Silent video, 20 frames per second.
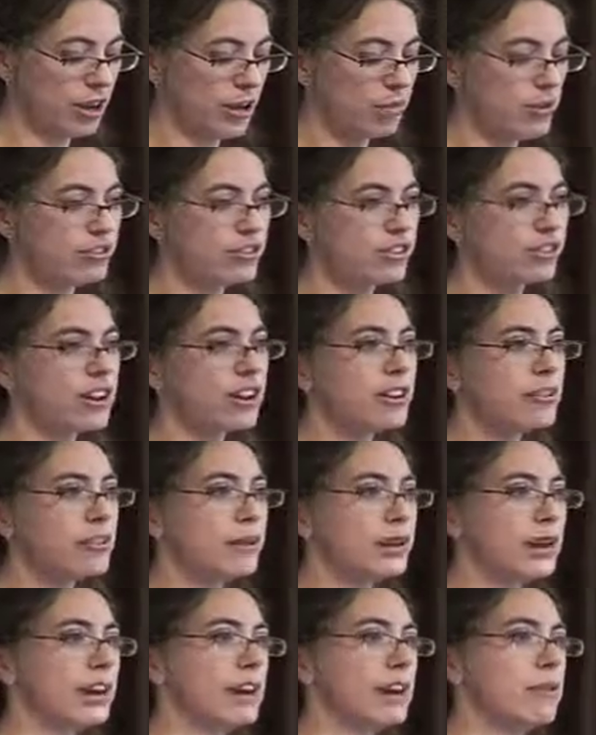which is kind of
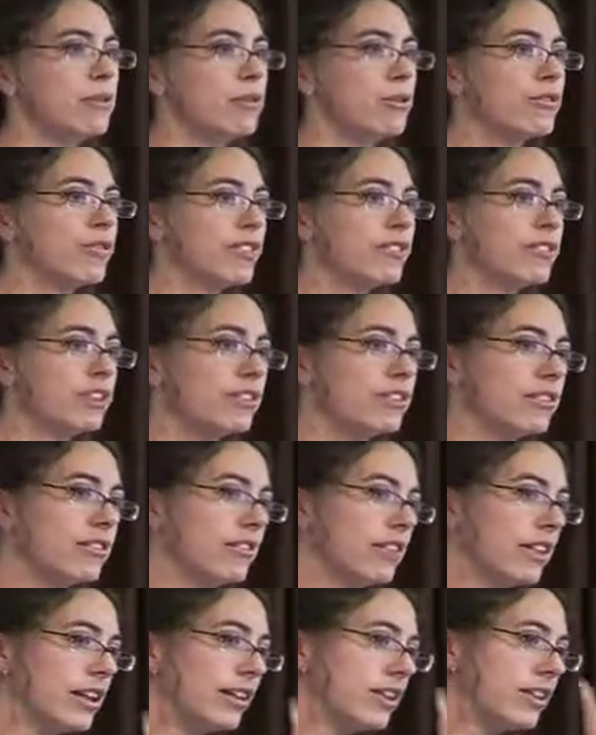bringing in more of the sense of
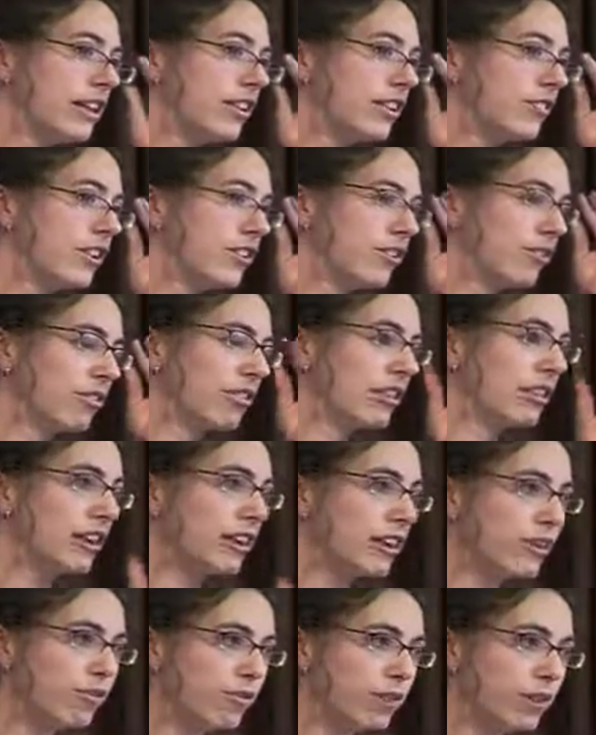the individual's
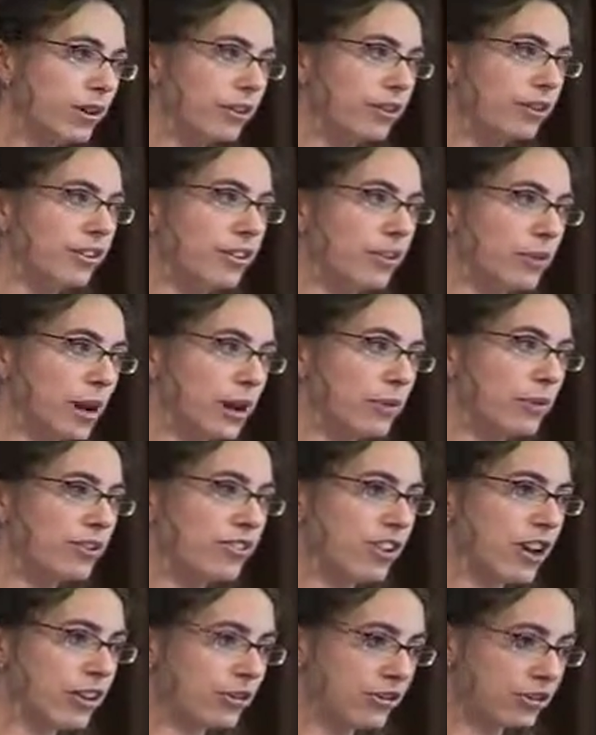life world and the way in which
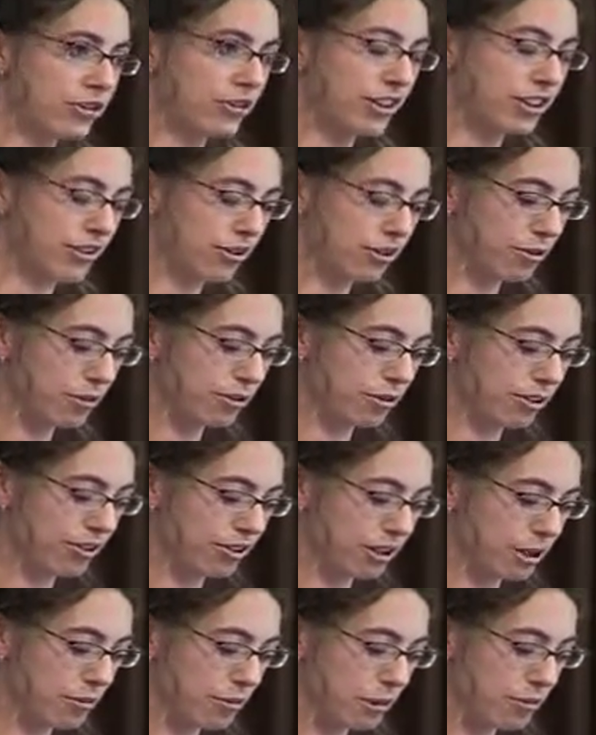cultural discourses
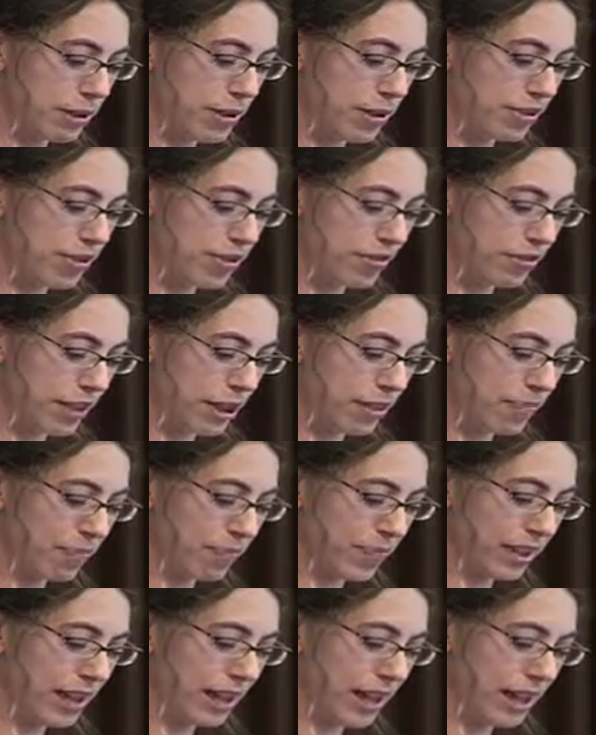can be part of that.
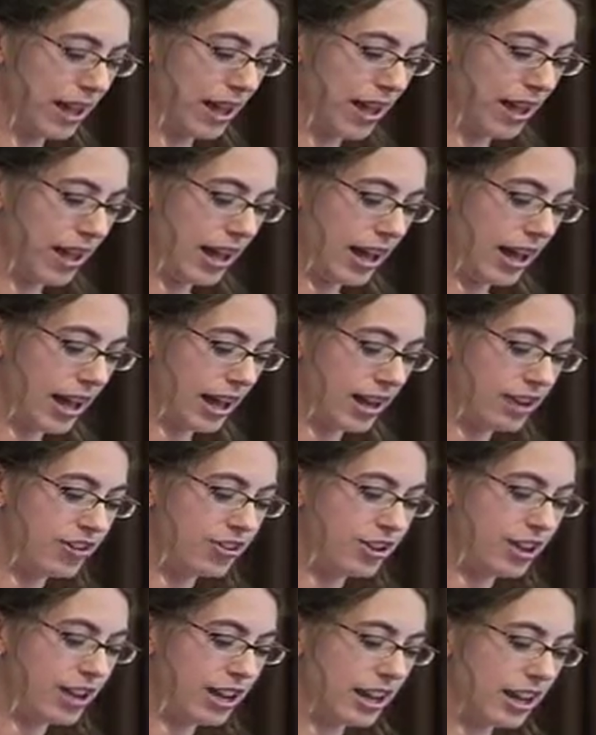And
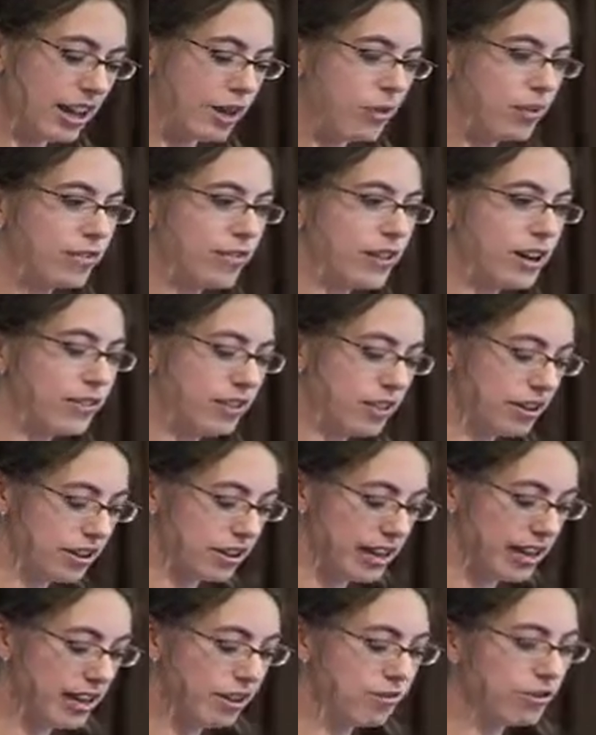here we found that
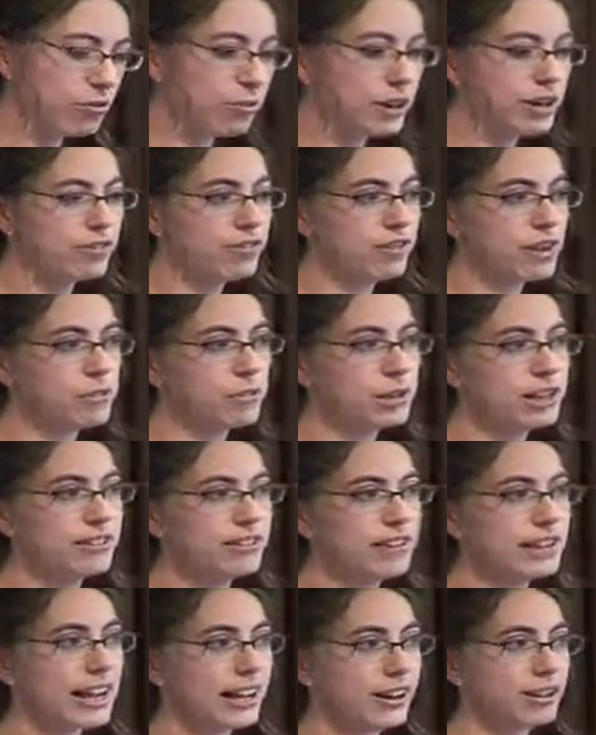even when families
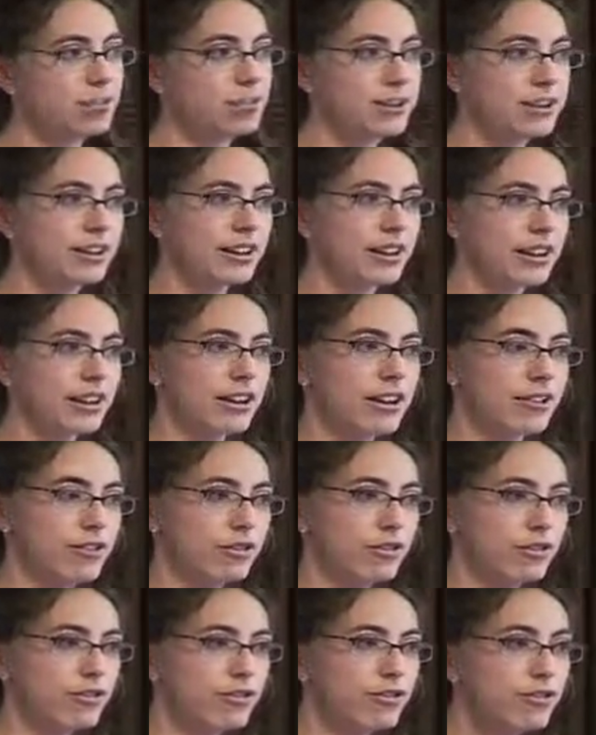lacked particular
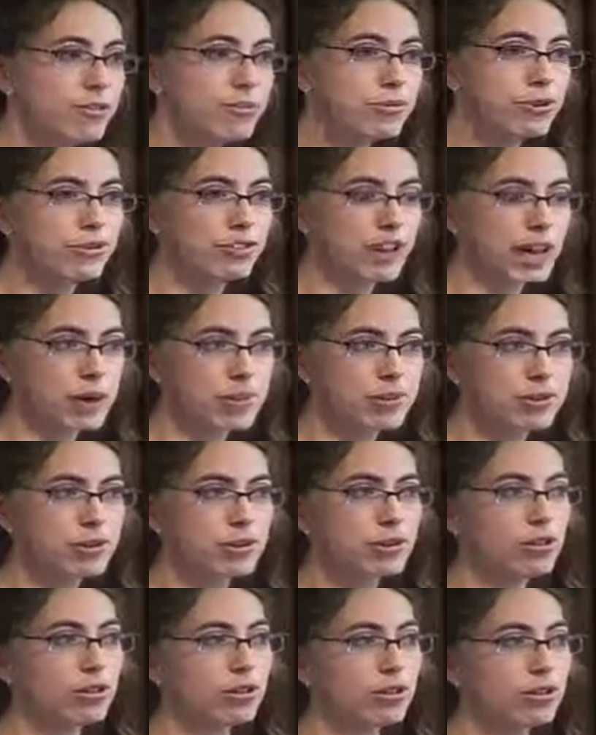sort of forms of
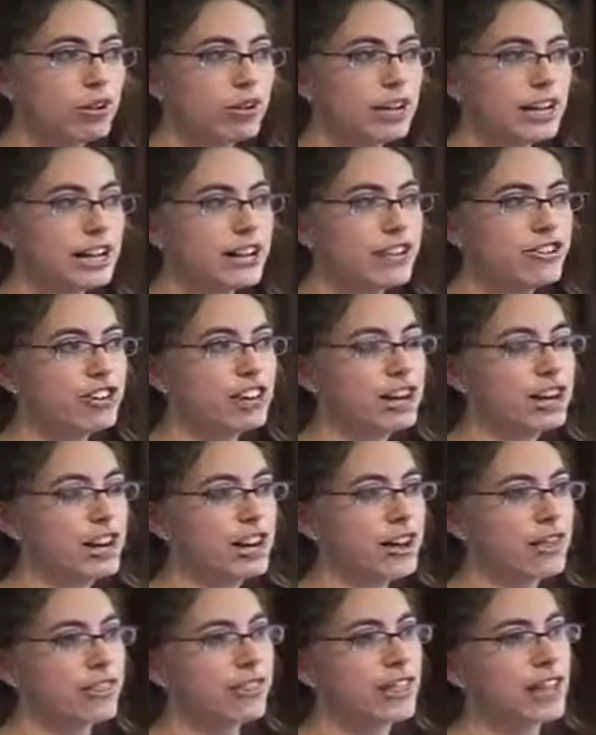capital or knowledge,
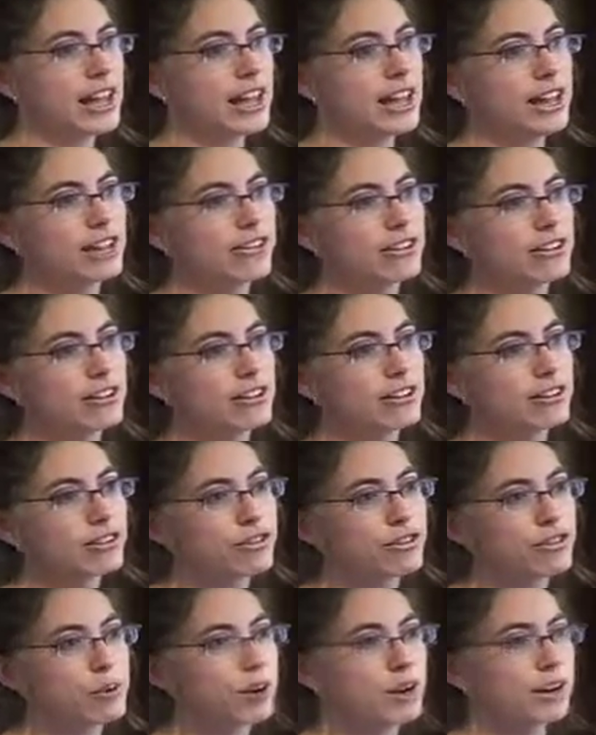they did a lot
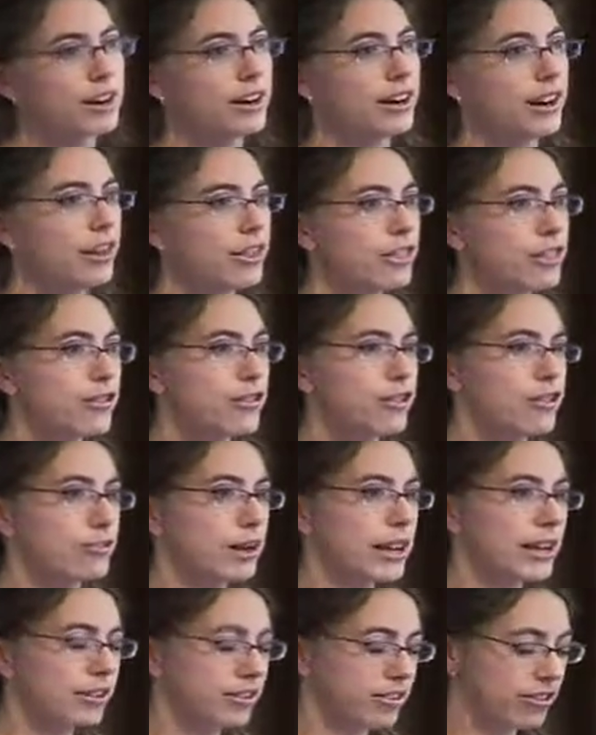of work in other
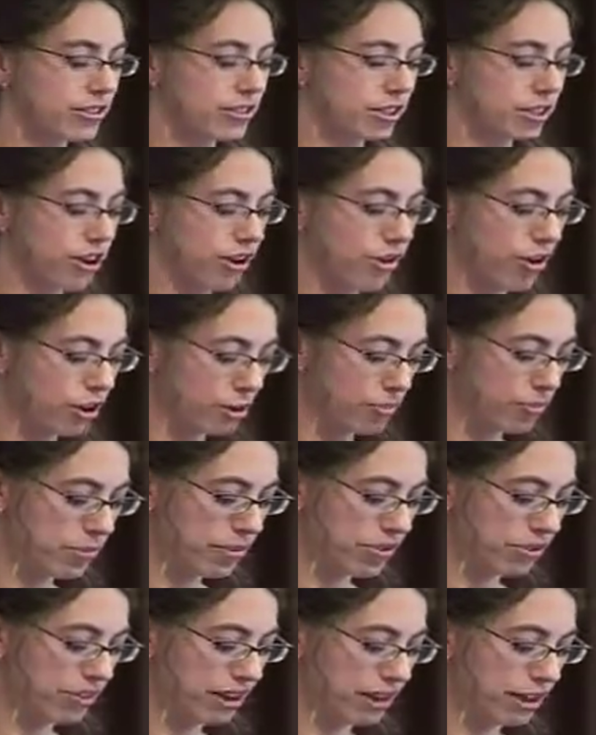respects to kind of
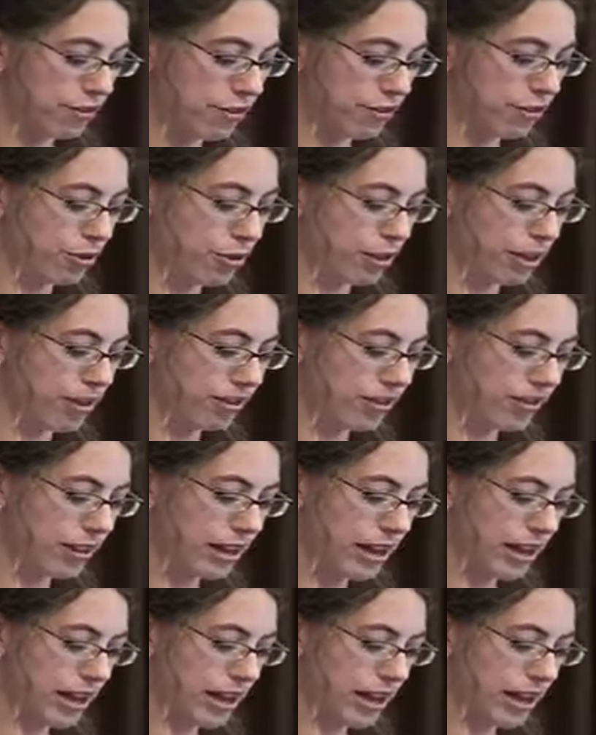compensate for this.